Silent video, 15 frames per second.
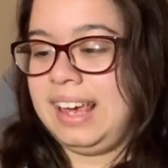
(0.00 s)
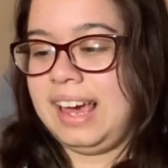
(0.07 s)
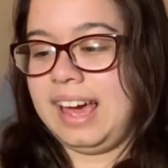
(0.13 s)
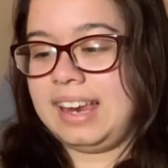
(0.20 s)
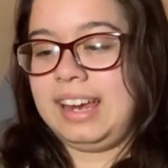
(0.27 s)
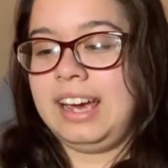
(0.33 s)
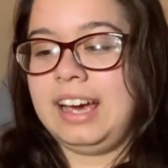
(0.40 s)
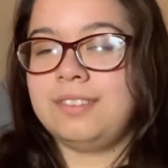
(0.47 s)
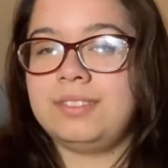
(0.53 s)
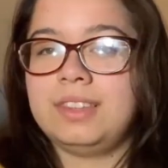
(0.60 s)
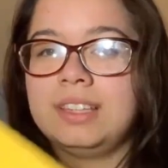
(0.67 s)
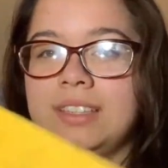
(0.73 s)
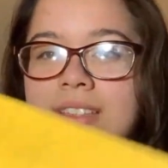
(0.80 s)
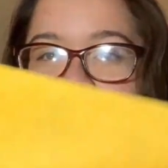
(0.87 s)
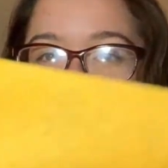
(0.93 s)
and I have
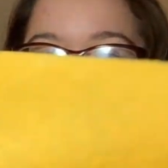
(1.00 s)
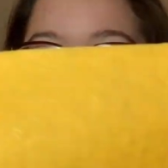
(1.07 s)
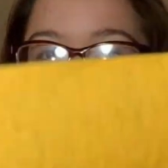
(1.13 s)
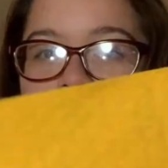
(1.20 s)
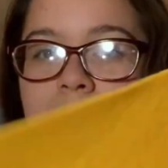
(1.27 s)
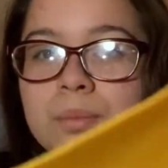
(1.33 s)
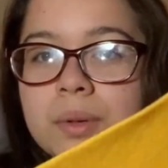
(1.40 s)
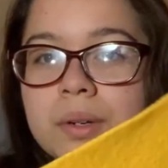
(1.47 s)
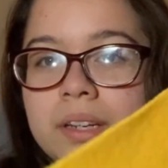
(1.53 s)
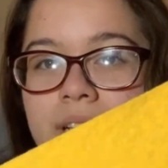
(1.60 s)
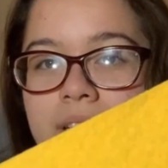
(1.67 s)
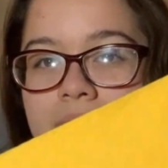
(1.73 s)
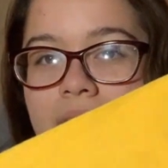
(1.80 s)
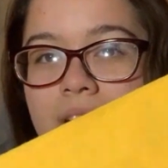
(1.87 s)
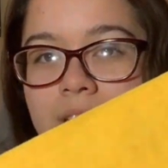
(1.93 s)
this pretty
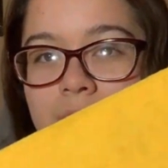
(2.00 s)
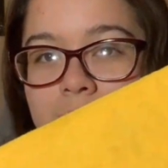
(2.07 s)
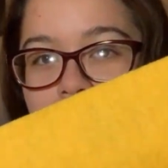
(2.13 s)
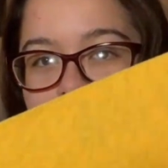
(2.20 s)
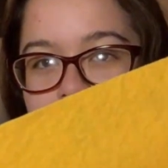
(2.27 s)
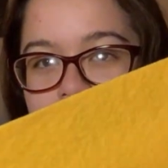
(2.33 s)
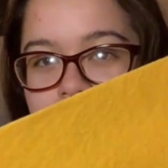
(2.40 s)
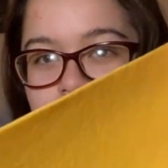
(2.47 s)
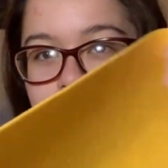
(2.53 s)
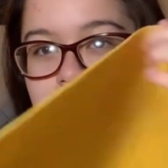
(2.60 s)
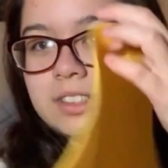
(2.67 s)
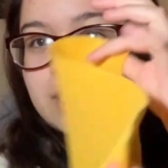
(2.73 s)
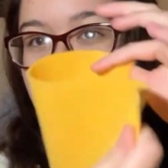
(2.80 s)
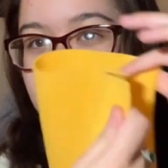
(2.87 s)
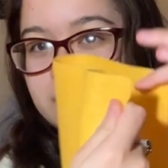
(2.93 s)
yellow mustard
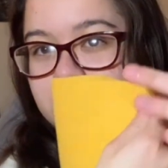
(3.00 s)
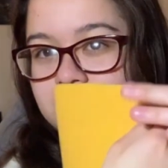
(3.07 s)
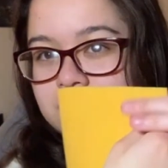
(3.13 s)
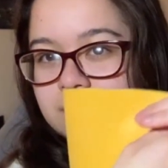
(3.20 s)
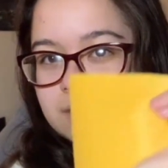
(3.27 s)
color.